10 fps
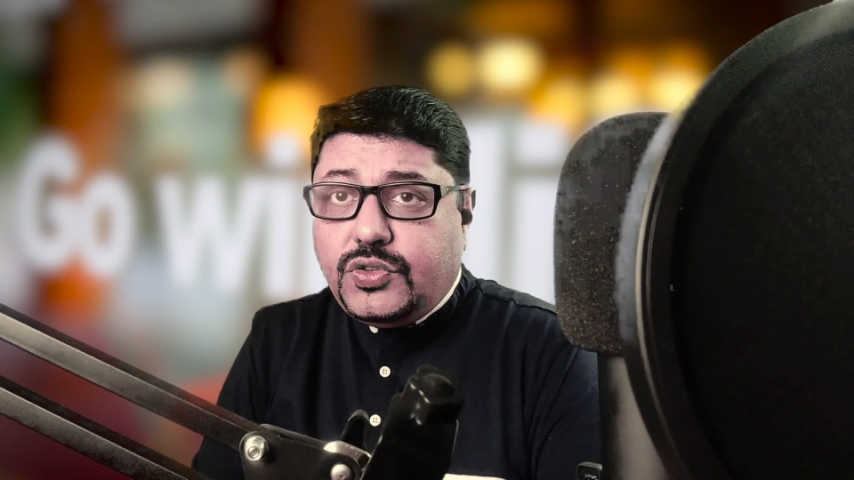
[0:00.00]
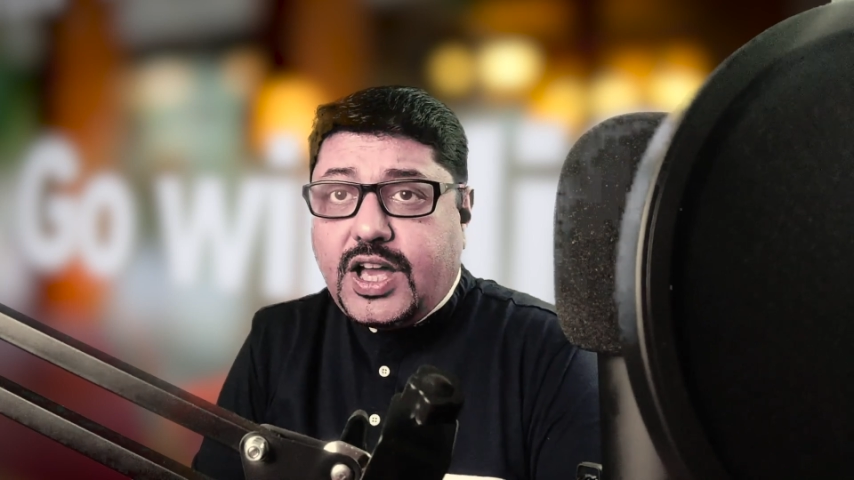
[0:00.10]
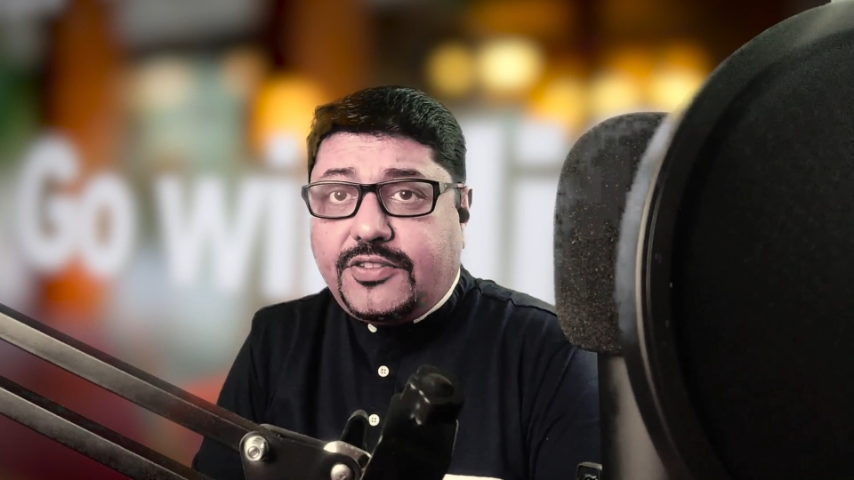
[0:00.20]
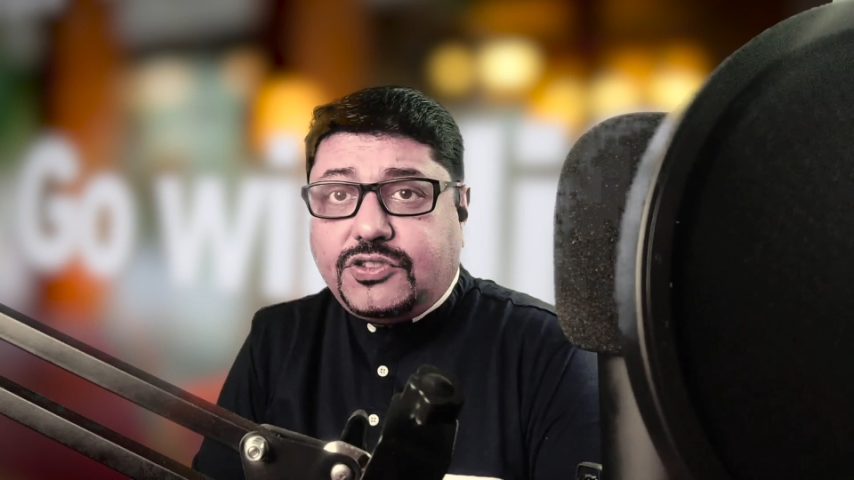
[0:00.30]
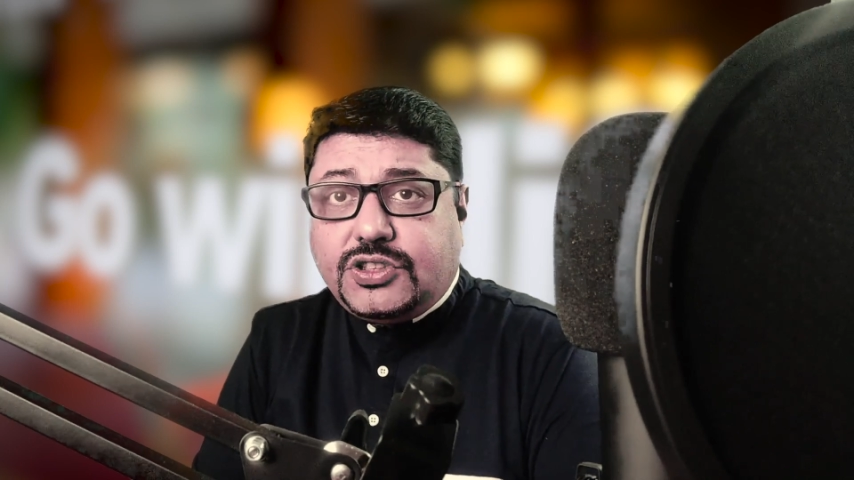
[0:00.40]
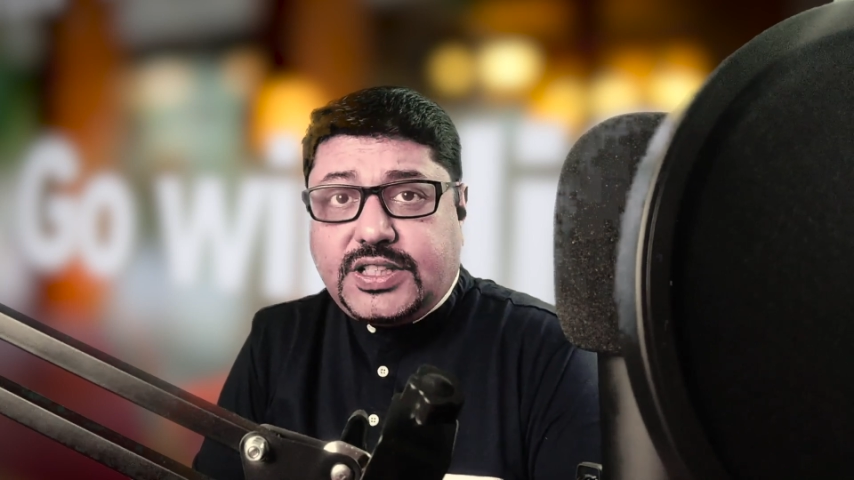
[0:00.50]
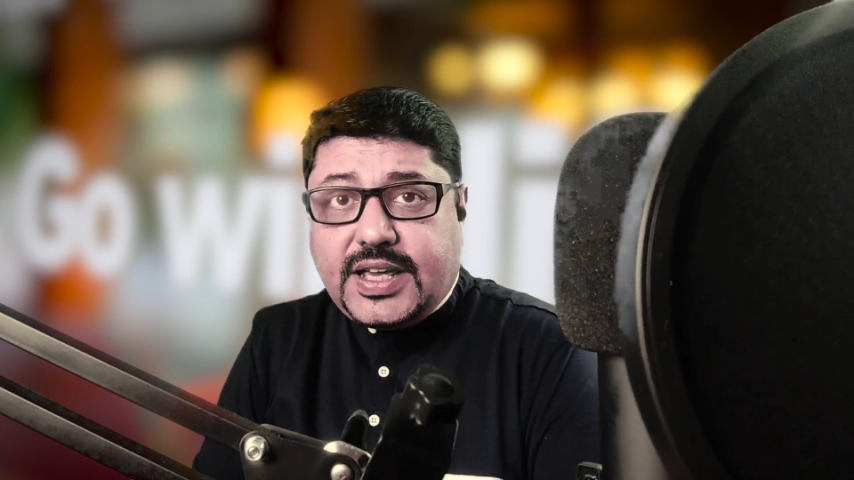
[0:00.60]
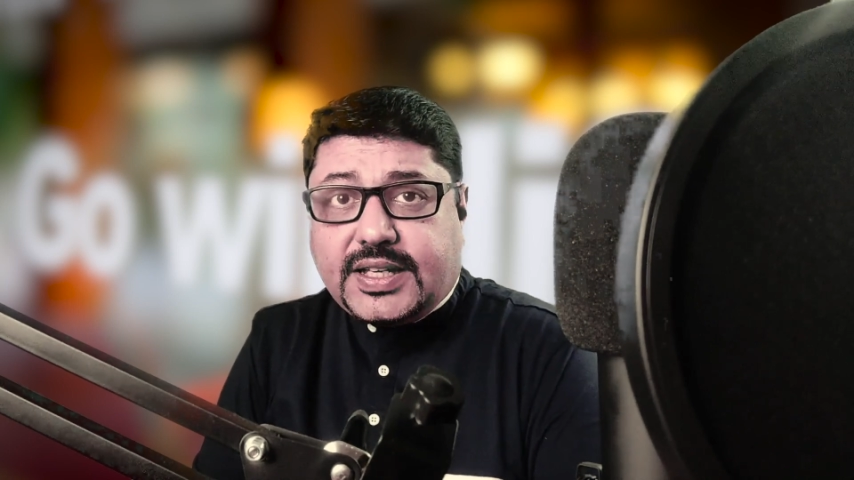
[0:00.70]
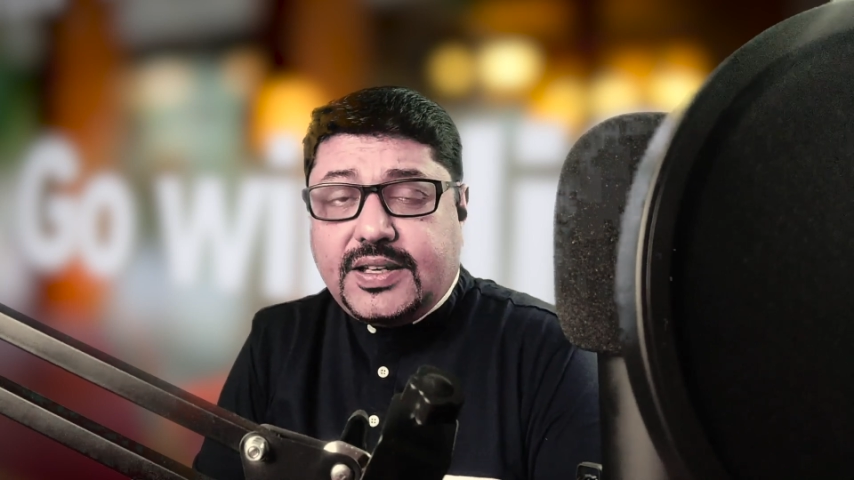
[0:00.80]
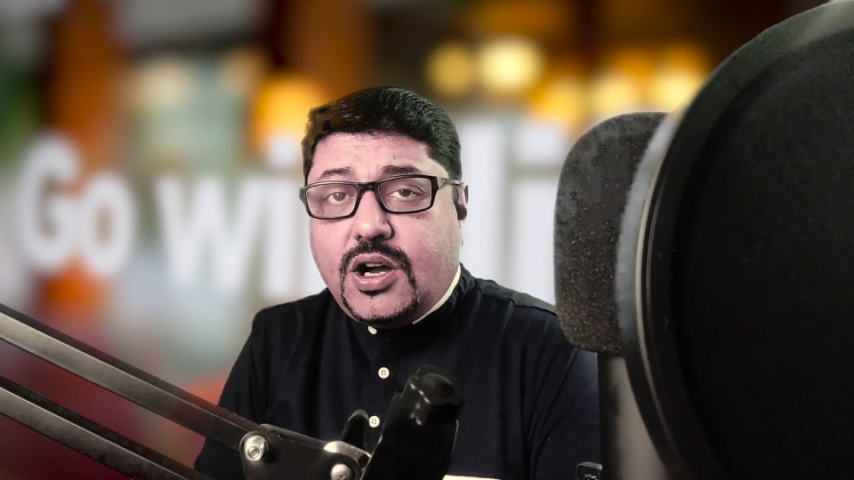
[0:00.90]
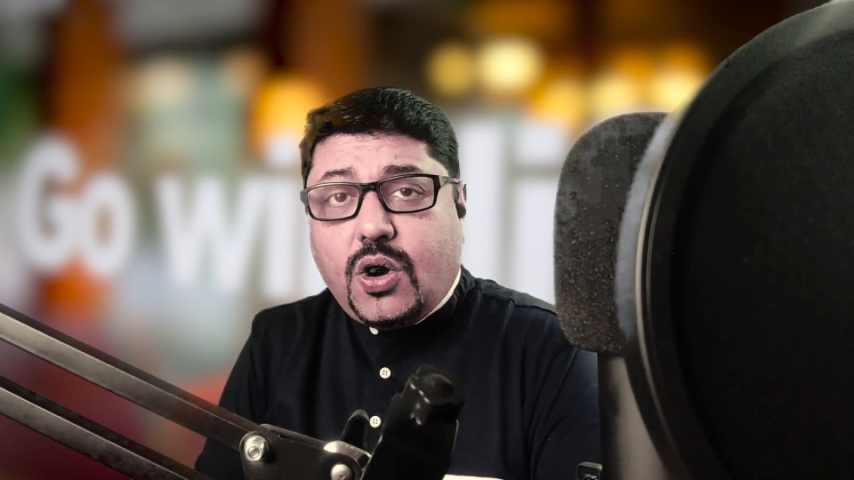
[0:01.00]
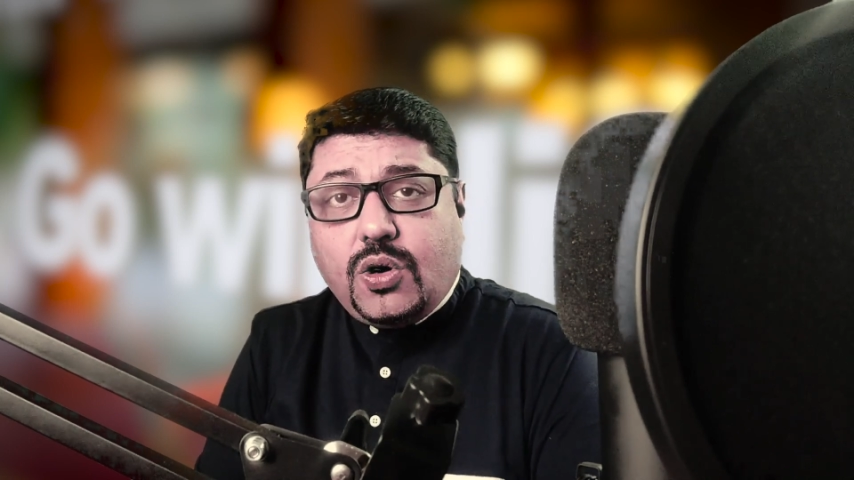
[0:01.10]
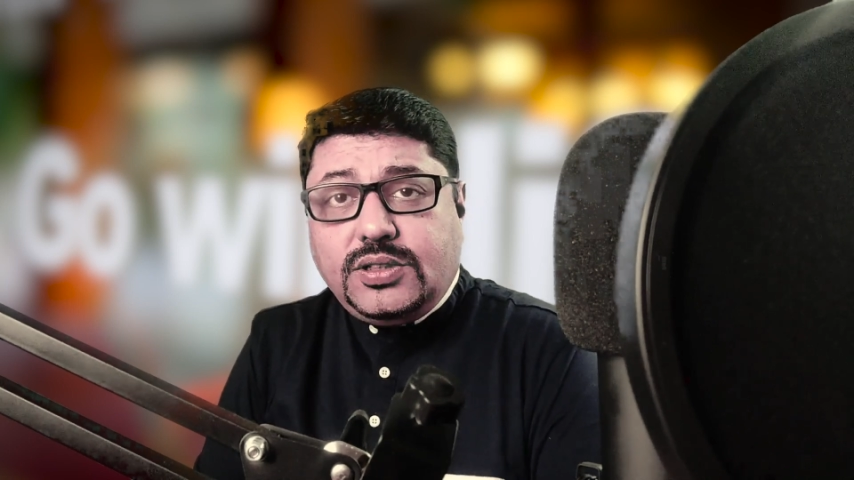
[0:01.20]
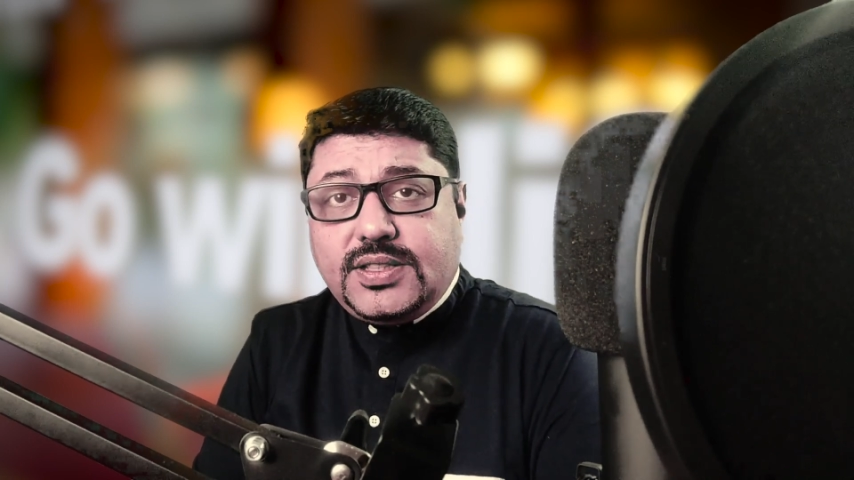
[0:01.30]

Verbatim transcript: we have to take all